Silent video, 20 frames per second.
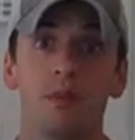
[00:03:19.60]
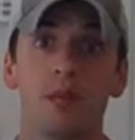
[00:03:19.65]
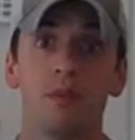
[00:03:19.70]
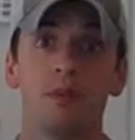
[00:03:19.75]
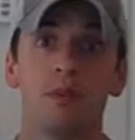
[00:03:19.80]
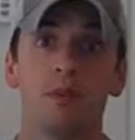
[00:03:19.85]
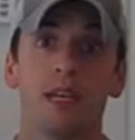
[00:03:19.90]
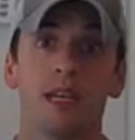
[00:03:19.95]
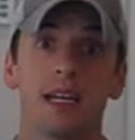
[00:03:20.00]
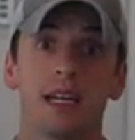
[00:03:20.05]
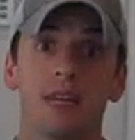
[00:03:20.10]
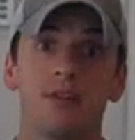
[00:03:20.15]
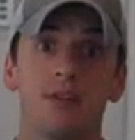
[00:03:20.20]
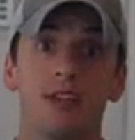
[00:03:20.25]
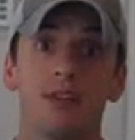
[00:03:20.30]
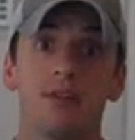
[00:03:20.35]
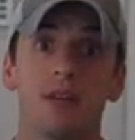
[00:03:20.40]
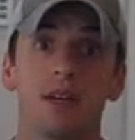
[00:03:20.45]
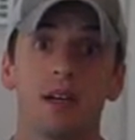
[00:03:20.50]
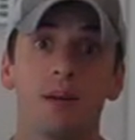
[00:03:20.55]
people that have
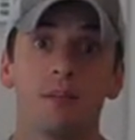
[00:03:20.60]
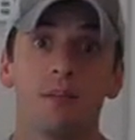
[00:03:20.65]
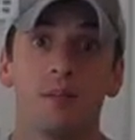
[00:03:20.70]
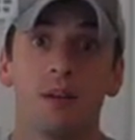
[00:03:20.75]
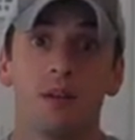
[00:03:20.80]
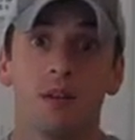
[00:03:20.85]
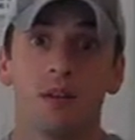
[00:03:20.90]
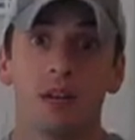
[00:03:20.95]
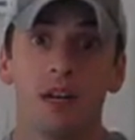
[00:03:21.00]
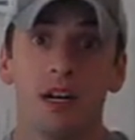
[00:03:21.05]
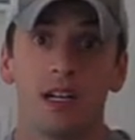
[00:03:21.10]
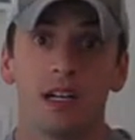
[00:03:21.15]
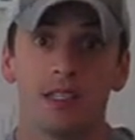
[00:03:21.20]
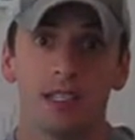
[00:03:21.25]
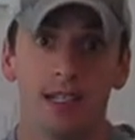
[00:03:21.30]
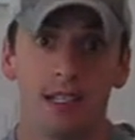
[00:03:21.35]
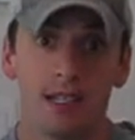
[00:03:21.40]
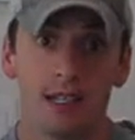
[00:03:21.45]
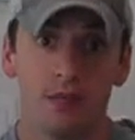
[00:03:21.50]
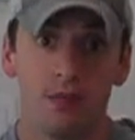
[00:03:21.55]
given up their
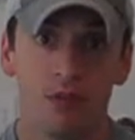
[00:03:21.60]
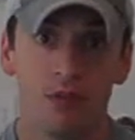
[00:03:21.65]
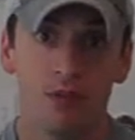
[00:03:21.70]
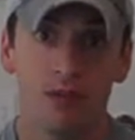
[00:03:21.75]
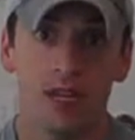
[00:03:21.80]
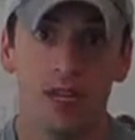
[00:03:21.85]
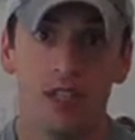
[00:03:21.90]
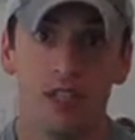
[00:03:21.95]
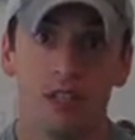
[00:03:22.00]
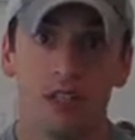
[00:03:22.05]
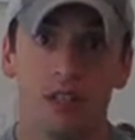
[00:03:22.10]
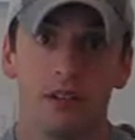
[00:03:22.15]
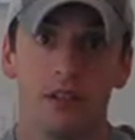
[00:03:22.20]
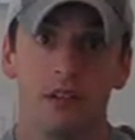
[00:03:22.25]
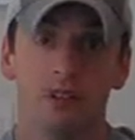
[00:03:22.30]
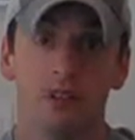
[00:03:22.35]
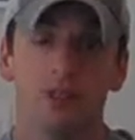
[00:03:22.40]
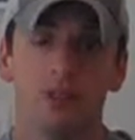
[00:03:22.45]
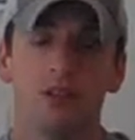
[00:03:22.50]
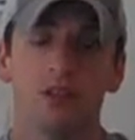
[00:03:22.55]
contact information.
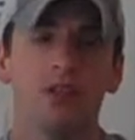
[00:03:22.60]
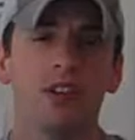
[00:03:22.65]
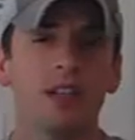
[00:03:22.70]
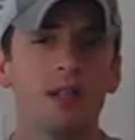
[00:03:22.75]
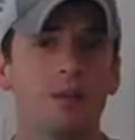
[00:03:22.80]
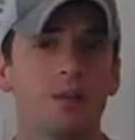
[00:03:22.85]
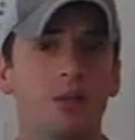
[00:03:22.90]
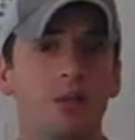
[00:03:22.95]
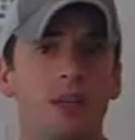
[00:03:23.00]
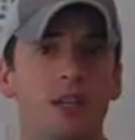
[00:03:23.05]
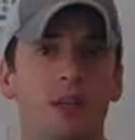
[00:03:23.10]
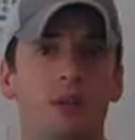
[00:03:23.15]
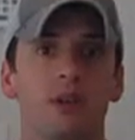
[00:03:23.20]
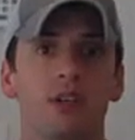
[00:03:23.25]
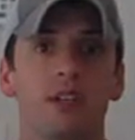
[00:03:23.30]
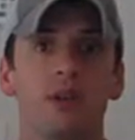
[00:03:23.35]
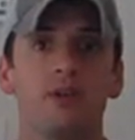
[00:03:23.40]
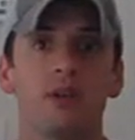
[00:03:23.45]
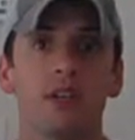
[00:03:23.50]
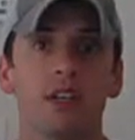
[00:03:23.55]
So it's really important
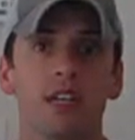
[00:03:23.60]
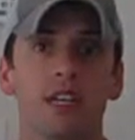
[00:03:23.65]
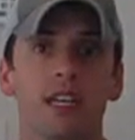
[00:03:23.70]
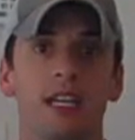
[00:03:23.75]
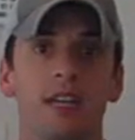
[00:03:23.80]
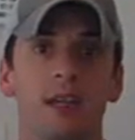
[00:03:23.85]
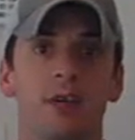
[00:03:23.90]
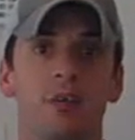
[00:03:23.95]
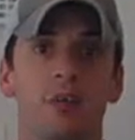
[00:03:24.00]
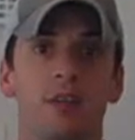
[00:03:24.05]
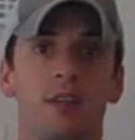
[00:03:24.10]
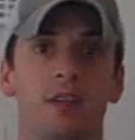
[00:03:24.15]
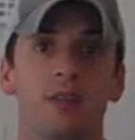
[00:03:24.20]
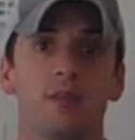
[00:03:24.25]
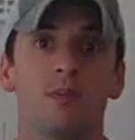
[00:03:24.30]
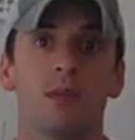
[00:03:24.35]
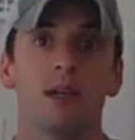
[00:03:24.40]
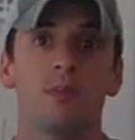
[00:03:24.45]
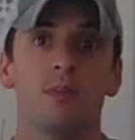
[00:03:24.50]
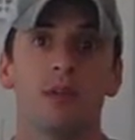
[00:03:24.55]
that we communicate with
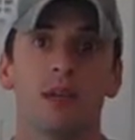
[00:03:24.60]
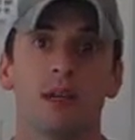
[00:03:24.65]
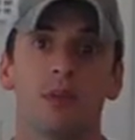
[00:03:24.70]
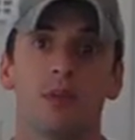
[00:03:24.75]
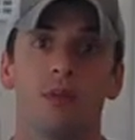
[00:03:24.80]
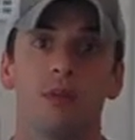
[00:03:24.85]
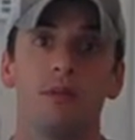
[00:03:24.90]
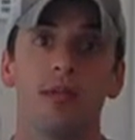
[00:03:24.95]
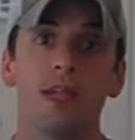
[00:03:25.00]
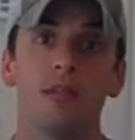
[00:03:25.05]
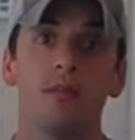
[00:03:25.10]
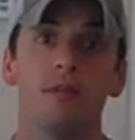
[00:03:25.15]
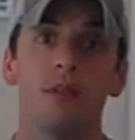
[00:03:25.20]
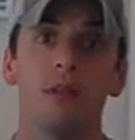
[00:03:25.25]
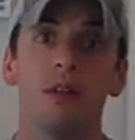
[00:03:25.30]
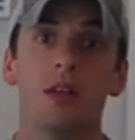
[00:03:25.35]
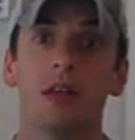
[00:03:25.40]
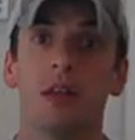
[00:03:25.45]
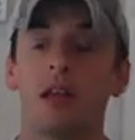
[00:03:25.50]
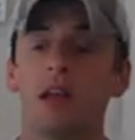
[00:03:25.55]
the people that we meet.
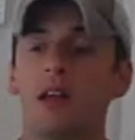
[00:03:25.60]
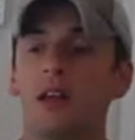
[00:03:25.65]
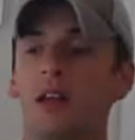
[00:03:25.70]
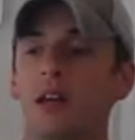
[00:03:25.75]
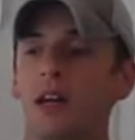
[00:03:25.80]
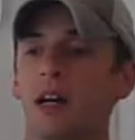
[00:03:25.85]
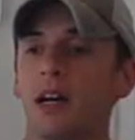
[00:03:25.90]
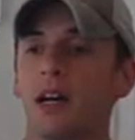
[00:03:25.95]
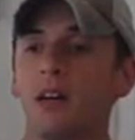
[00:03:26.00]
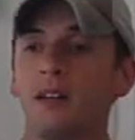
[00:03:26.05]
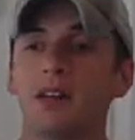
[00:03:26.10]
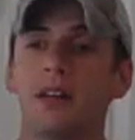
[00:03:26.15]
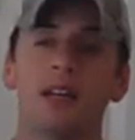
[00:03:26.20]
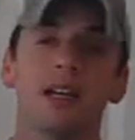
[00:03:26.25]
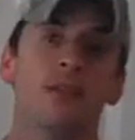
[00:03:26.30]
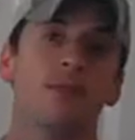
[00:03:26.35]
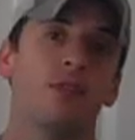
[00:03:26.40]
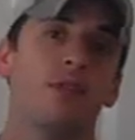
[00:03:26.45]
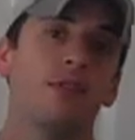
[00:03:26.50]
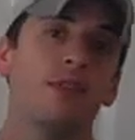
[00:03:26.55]

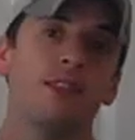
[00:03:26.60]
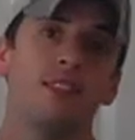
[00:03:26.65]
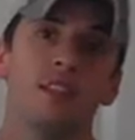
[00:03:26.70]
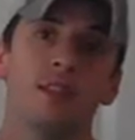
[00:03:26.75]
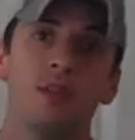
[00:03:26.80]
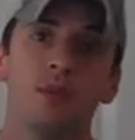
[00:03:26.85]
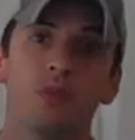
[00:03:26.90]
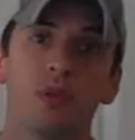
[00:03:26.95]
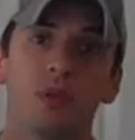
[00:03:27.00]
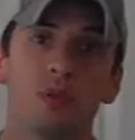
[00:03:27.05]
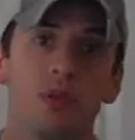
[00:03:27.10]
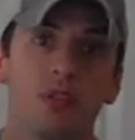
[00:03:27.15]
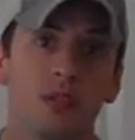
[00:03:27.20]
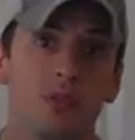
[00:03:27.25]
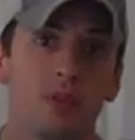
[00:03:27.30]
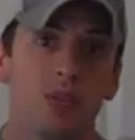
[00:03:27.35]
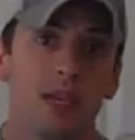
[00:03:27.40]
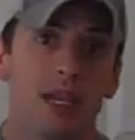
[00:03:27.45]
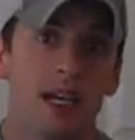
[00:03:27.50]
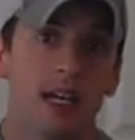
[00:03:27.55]
Online, very simple.
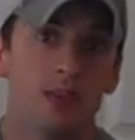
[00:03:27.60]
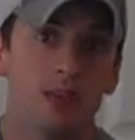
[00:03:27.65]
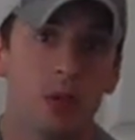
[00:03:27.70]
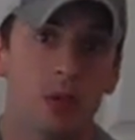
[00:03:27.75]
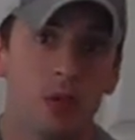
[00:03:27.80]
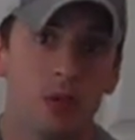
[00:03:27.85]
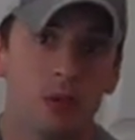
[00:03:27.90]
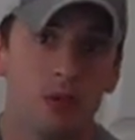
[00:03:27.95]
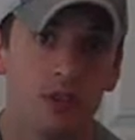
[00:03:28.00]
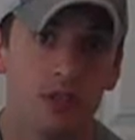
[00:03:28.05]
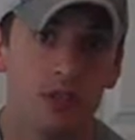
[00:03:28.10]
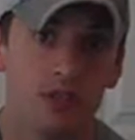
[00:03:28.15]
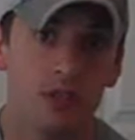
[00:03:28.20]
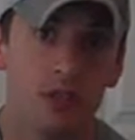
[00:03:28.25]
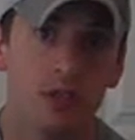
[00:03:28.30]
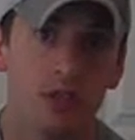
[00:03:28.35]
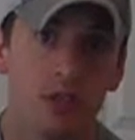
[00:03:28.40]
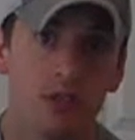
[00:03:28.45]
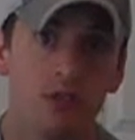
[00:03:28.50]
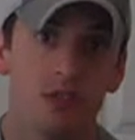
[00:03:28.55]
Once we have an
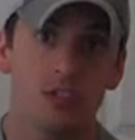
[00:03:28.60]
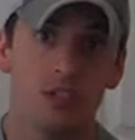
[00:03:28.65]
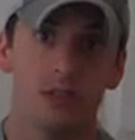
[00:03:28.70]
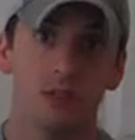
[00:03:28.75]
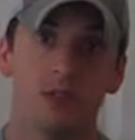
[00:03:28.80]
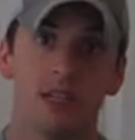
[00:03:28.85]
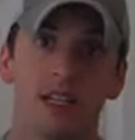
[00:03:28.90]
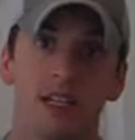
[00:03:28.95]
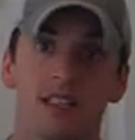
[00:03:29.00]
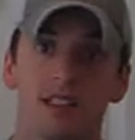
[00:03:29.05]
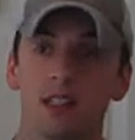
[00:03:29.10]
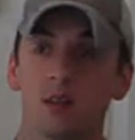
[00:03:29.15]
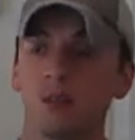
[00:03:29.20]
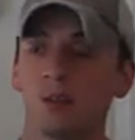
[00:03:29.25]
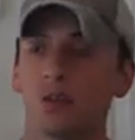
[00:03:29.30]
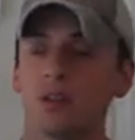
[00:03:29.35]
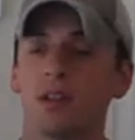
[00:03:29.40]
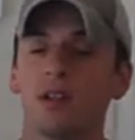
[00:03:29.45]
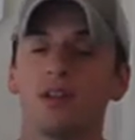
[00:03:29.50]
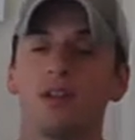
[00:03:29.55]
autoresponder and someone has
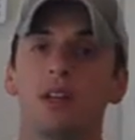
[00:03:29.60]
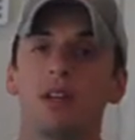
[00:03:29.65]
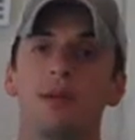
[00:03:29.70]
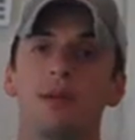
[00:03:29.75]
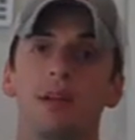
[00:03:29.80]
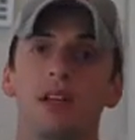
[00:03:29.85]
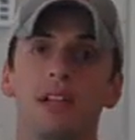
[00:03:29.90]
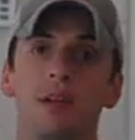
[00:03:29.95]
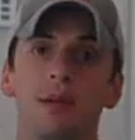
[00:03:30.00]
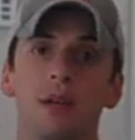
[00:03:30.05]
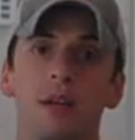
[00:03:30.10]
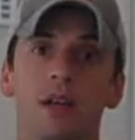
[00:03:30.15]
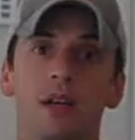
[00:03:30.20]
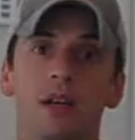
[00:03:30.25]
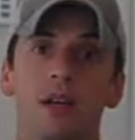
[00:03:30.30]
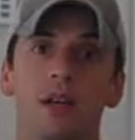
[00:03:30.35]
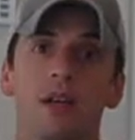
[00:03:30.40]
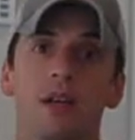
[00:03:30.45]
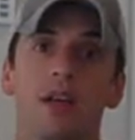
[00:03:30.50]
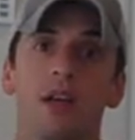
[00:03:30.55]
input their name and
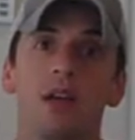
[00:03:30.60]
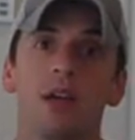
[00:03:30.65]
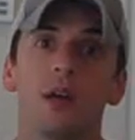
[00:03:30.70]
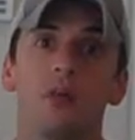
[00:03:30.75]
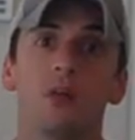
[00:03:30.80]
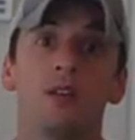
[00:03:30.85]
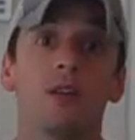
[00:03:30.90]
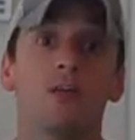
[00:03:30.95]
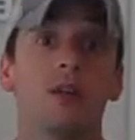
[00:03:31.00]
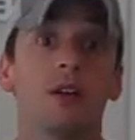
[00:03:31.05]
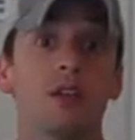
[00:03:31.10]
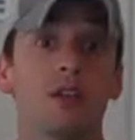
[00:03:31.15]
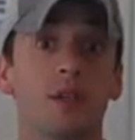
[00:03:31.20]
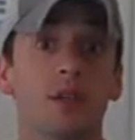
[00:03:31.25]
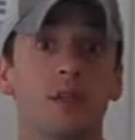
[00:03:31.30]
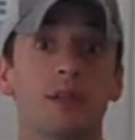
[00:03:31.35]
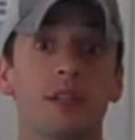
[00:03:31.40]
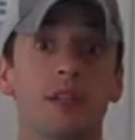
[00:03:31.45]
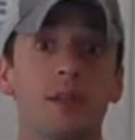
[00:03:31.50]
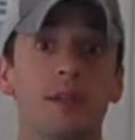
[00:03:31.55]
email, we build
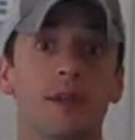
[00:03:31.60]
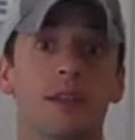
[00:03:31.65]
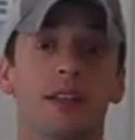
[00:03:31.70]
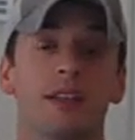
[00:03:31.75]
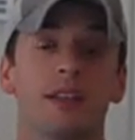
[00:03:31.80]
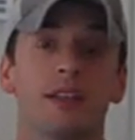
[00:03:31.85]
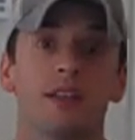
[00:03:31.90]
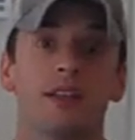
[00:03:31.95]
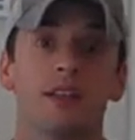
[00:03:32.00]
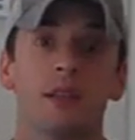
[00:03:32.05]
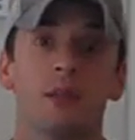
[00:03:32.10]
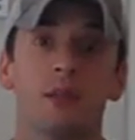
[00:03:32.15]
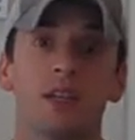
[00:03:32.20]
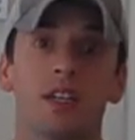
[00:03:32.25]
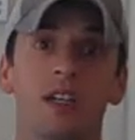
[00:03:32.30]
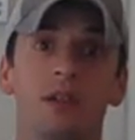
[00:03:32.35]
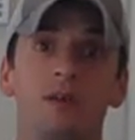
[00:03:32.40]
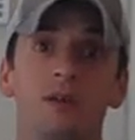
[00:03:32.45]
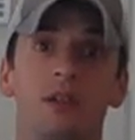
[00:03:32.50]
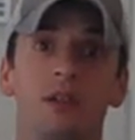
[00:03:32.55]
up an email list and
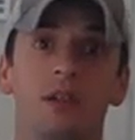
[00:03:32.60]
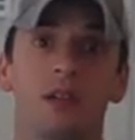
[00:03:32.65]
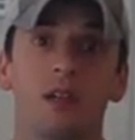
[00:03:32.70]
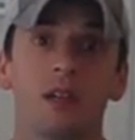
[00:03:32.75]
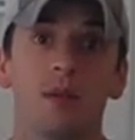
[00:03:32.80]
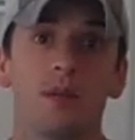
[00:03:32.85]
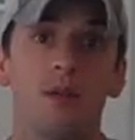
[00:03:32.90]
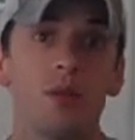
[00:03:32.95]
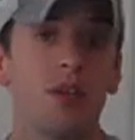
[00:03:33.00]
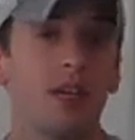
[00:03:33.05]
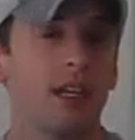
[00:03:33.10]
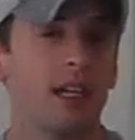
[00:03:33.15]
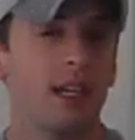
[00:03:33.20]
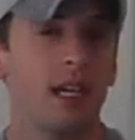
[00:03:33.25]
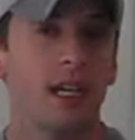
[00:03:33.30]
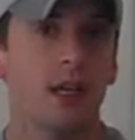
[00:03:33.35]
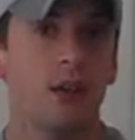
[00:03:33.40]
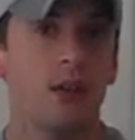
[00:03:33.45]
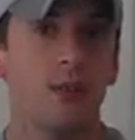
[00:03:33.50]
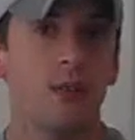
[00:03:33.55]
we
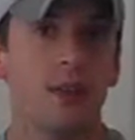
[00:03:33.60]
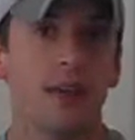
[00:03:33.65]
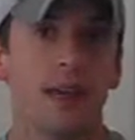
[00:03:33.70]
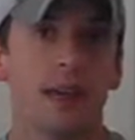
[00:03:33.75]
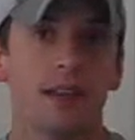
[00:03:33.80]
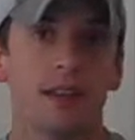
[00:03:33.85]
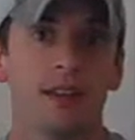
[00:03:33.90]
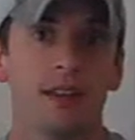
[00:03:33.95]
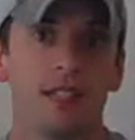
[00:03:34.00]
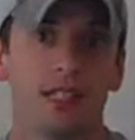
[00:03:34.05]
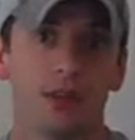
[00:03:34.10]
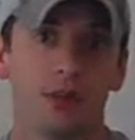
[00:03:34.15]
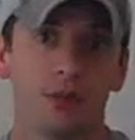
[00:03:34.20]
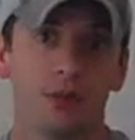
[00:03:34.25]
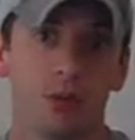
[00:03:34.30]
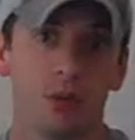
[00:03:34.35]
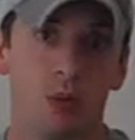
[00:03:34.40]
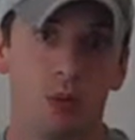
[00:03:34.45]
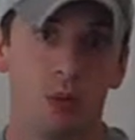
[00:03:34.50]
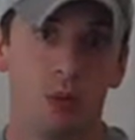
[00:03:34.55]
communicate with that list
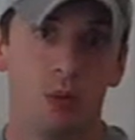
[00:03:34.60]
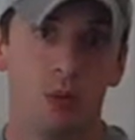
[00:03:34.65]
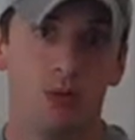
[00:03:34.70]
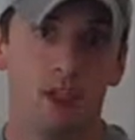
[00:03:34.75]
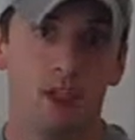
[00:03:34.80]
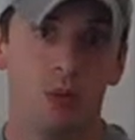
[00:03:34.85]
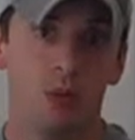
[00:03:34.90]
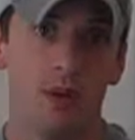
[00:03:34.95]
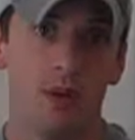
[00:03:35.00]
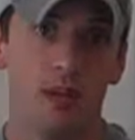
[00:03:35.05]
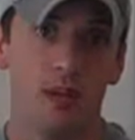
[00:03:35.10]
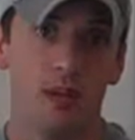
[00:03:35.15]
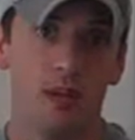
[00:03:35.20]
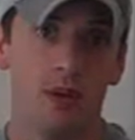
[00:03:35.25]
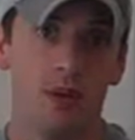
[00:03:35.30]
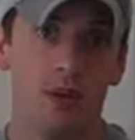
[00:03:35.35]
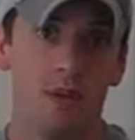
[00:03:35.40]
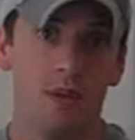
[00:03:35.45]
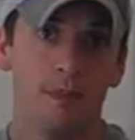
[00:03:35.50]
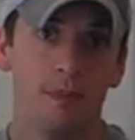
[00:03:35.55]
through an
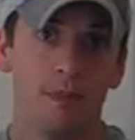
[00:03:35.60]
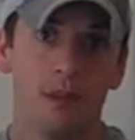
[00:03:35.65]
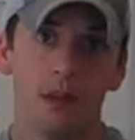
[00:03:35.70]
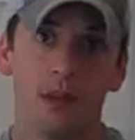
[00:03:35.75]
autoresponder.